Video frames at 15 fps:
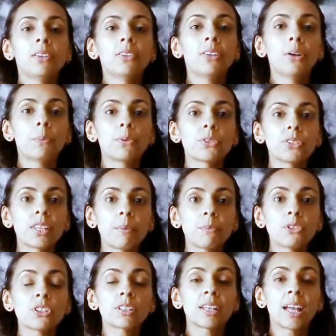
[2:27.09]
their
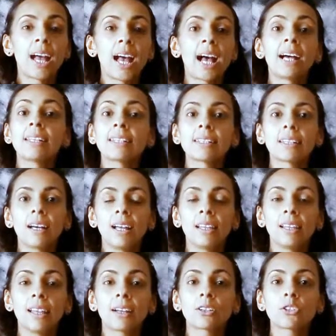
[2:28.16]
perception as a
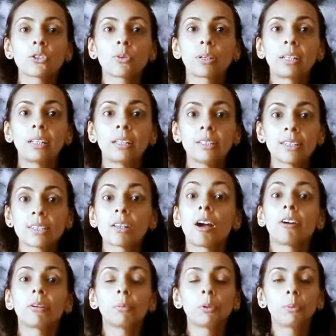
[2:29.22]
luxury,
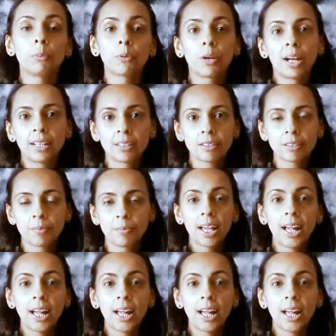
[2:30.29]
desirable brand.